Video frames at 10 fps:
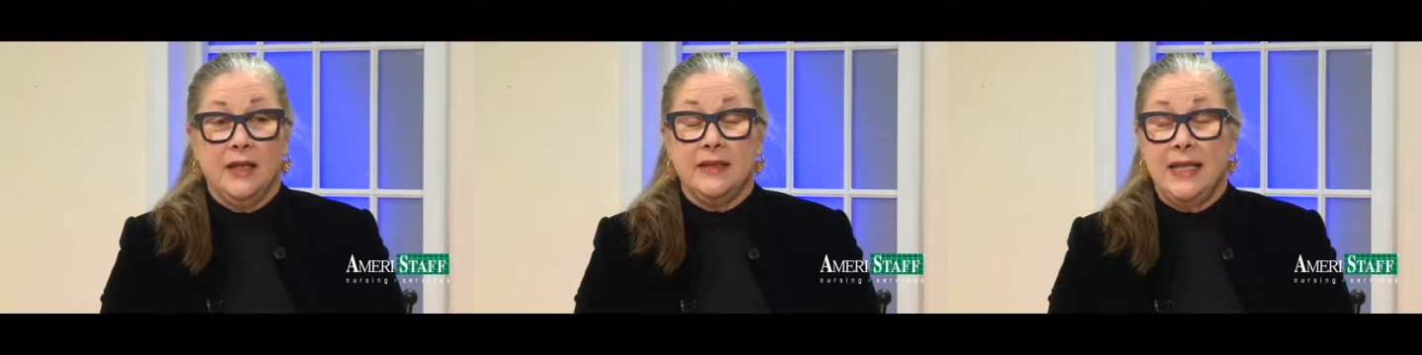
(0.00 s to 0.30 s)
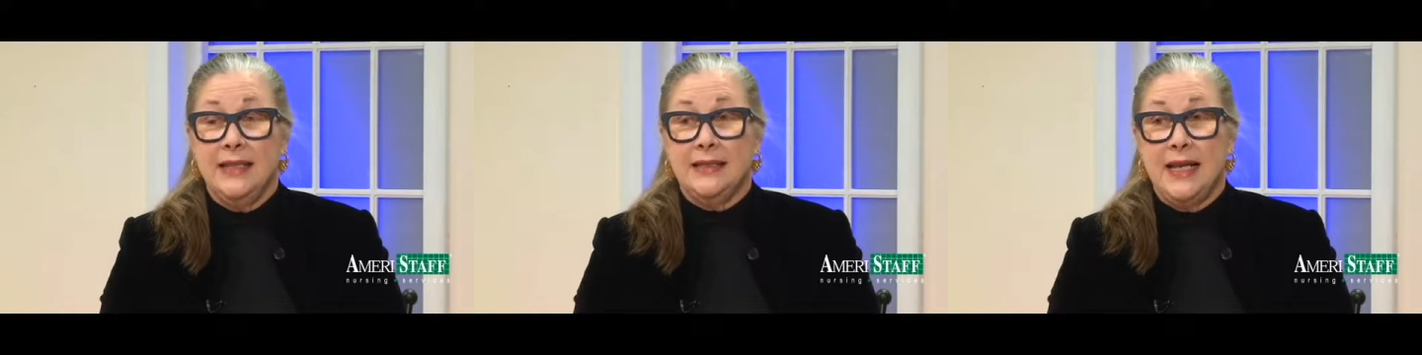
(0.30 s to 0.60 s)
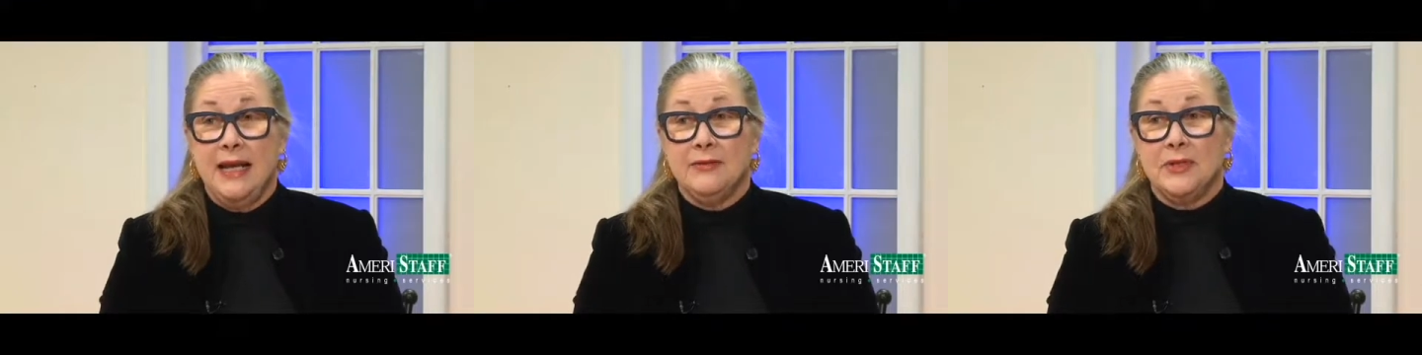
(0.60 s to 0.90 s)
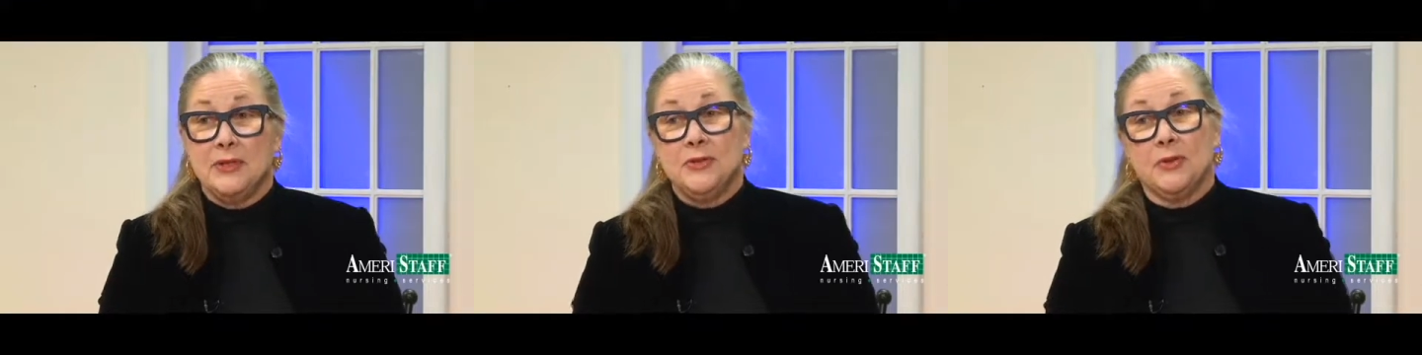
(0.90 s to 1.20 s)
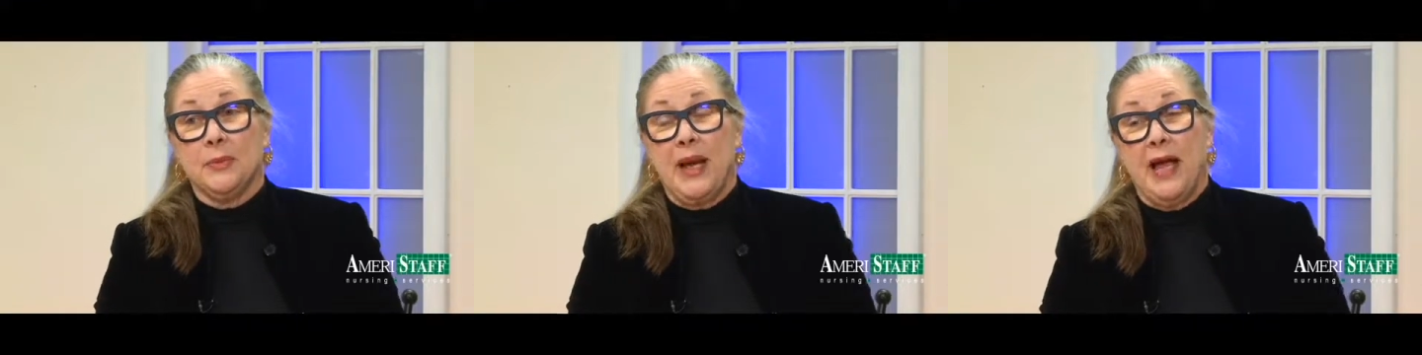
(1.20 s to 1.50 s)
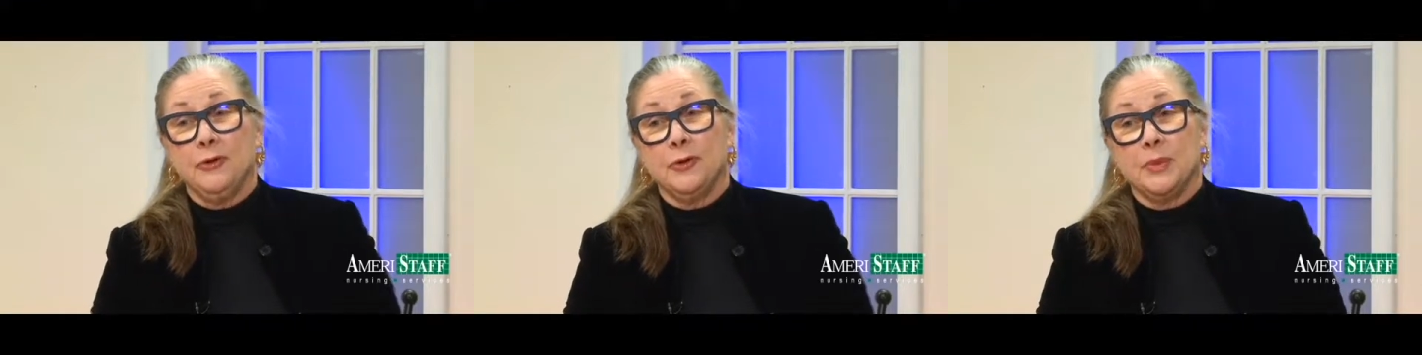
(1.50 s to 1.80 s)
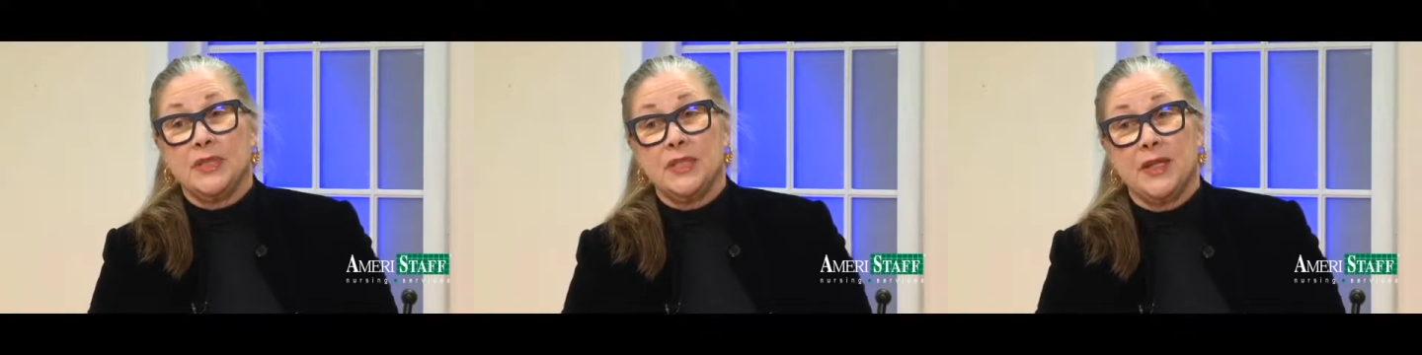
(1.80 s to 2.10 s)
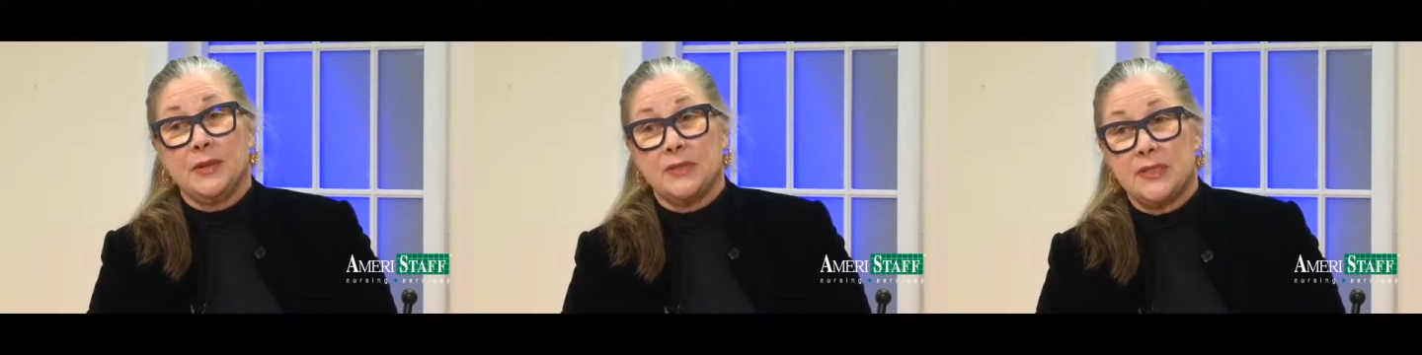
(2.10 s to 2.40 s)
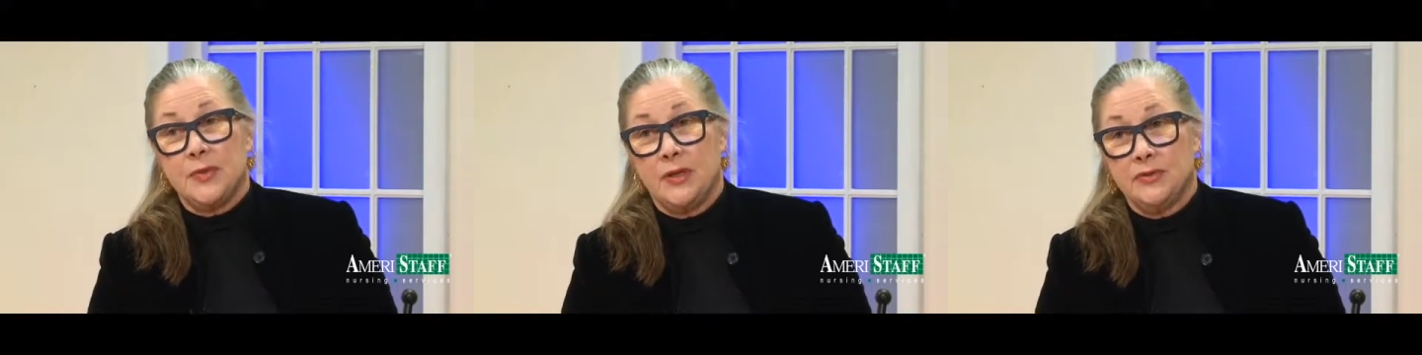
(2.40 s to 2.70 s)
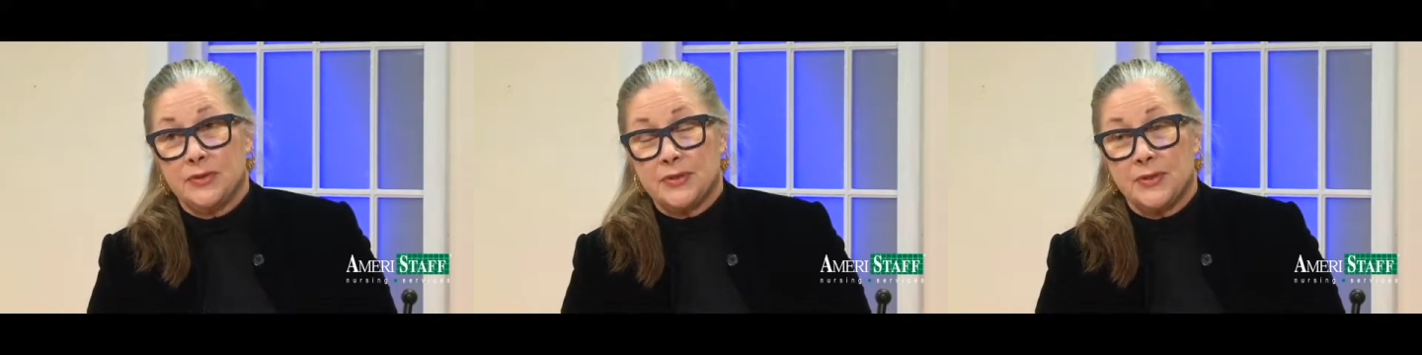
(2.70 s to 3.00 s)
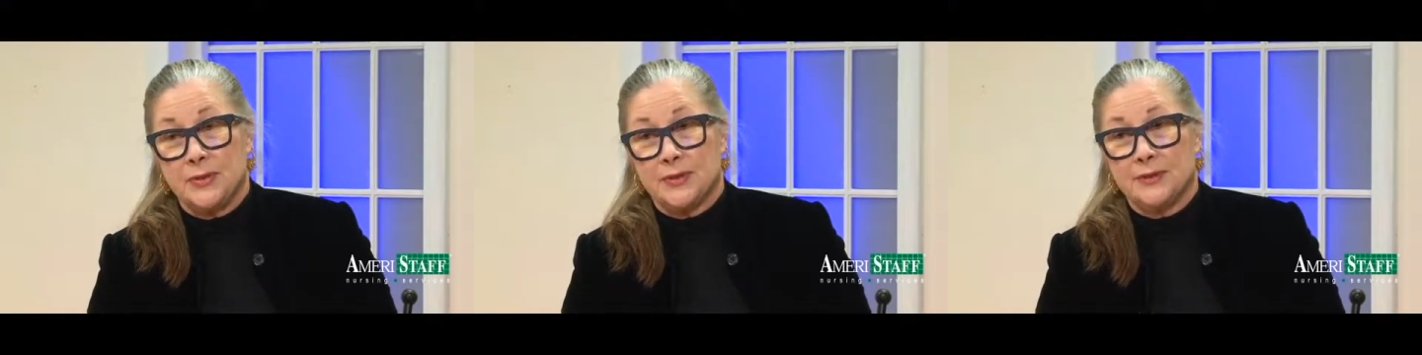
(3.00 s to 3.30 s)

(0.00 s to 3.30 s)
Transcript: they didn't have an indoor bathroom until I was 12 years old.